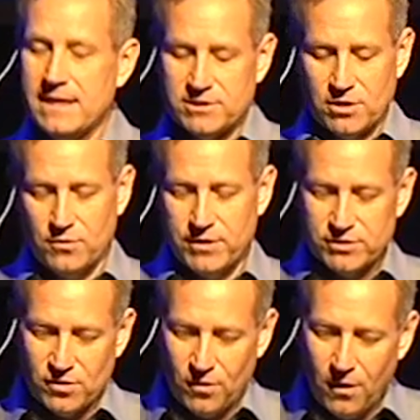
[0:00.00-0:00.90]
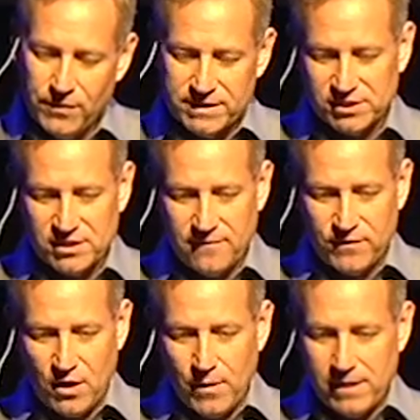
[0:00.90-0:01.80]
so there's all this stuff
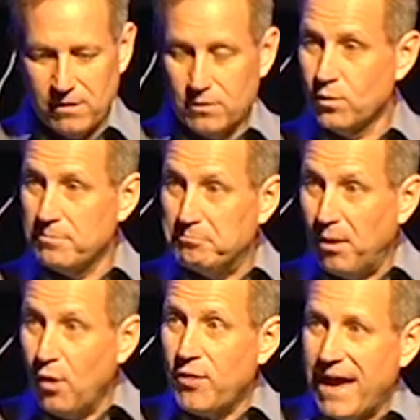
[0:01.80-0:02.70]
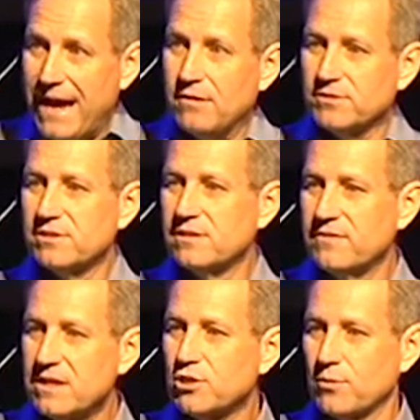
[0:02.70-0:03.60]
going on with both houses of
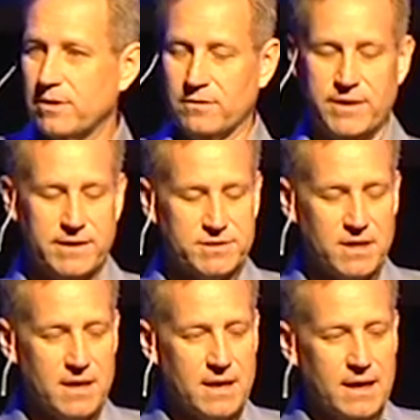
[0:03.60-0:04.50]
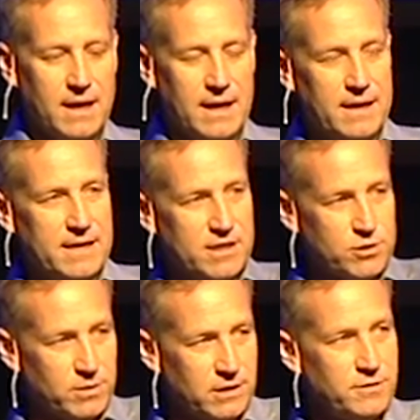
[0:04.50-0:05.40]
Israel. There's
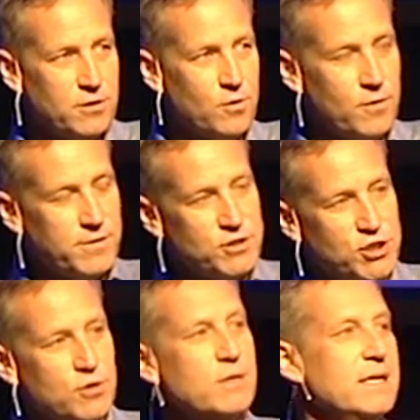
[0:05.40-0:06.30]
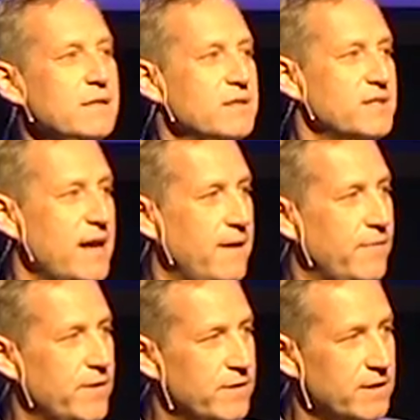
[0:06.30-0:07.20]
Israel in the north and Judah in the
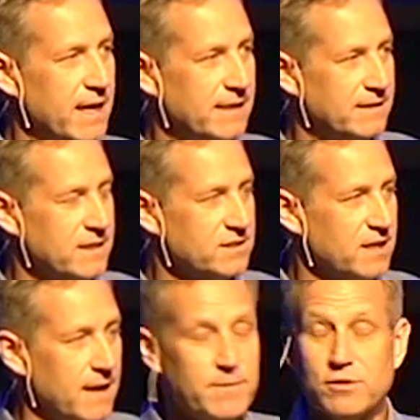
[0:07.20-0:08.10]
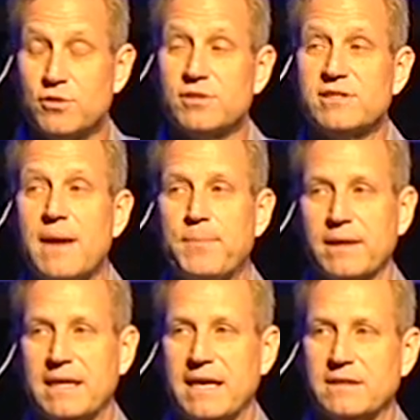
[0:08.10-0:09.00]
south. And at this time, they're 2
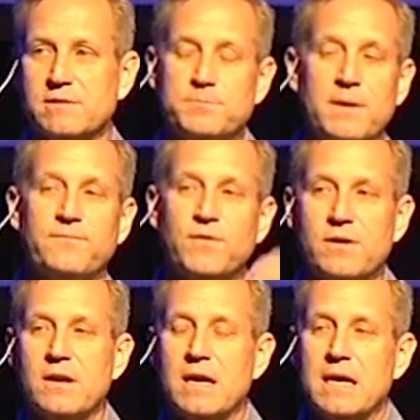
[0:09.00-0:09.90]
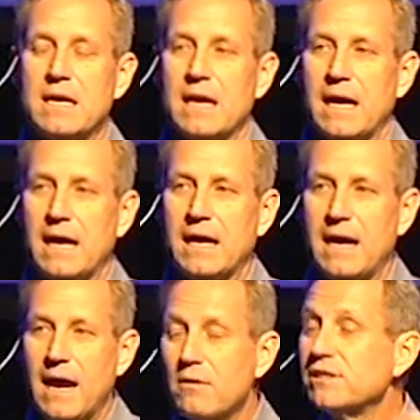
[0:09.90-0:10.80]
separate kingdoms. But for
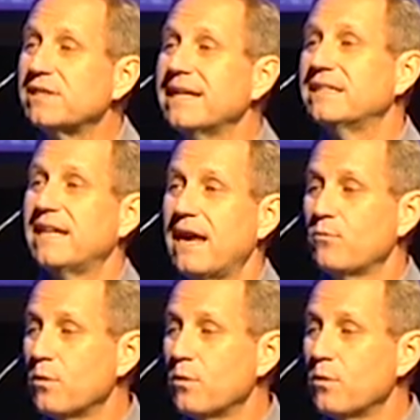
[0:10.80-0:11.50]
our sake today,